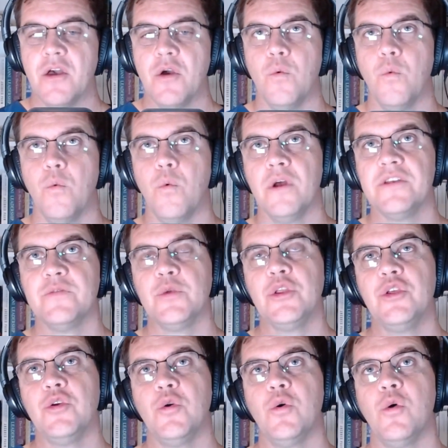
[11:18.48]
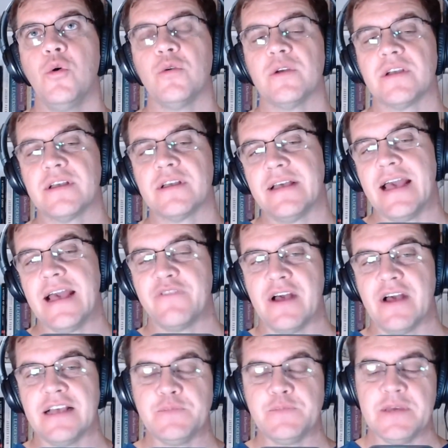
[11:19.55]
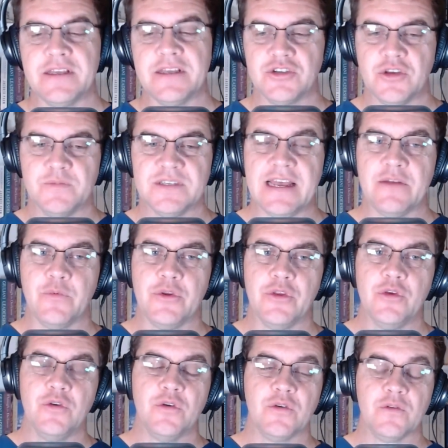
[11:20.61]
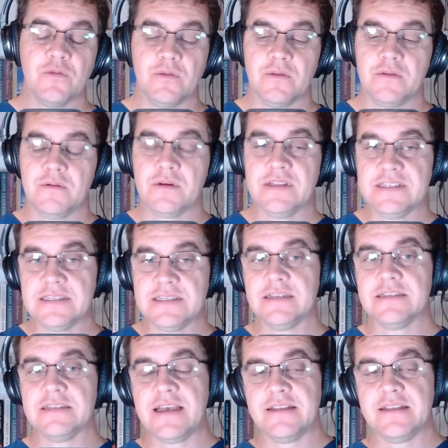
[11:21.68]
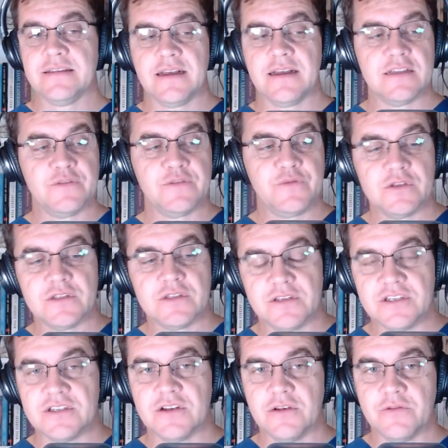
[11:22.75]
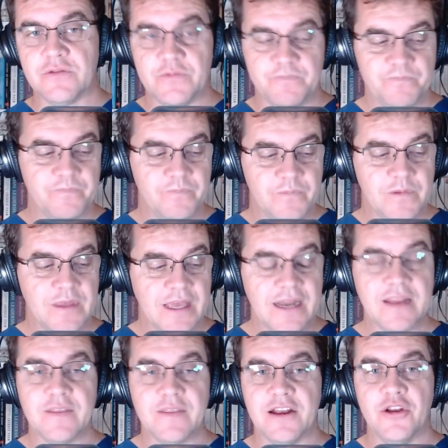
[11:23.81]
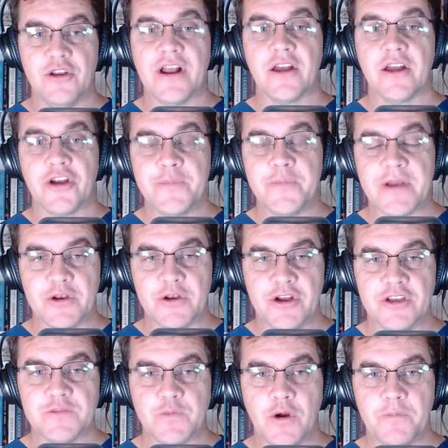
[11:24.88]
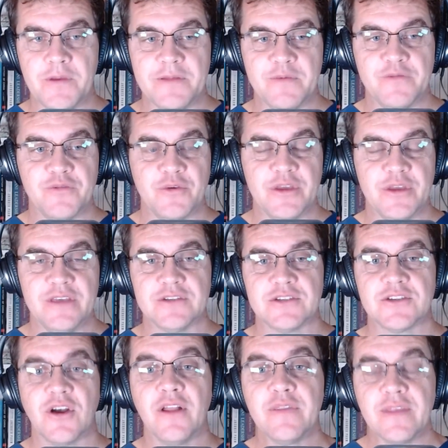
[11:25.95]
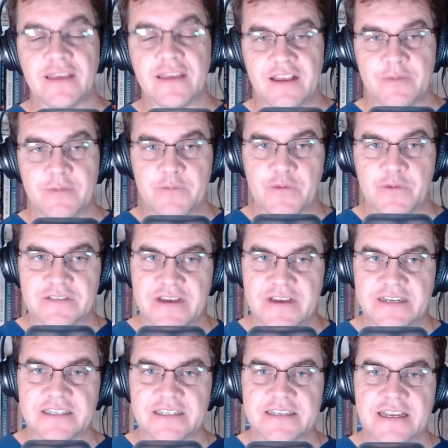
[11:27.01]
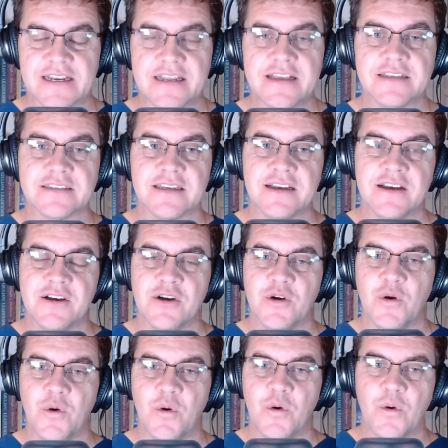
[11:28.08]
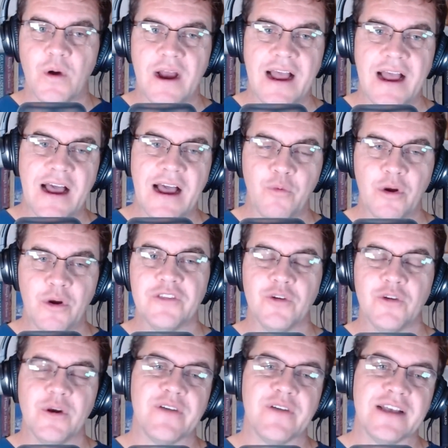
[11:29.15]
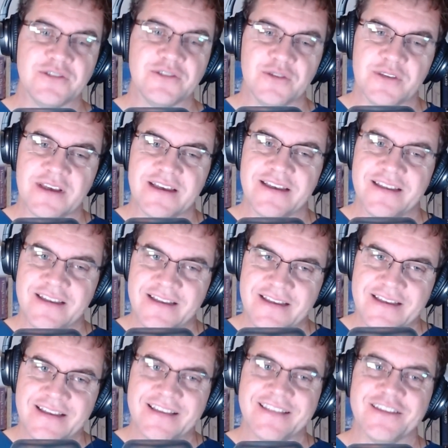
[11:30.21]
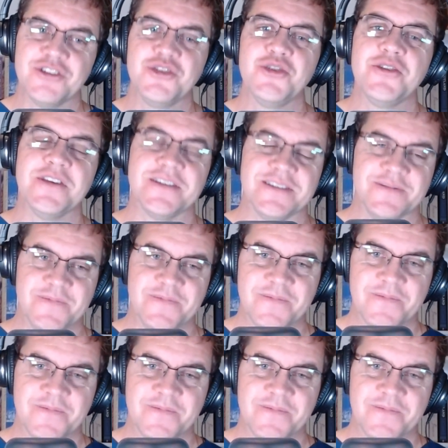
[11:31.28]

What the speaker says: What would your advice be in terms of that? Would you consider saying to the guys, first, just get in there and learn how to open up the nose properly before you even start thinking about preservation techniques? Or what is your advice to the juniors?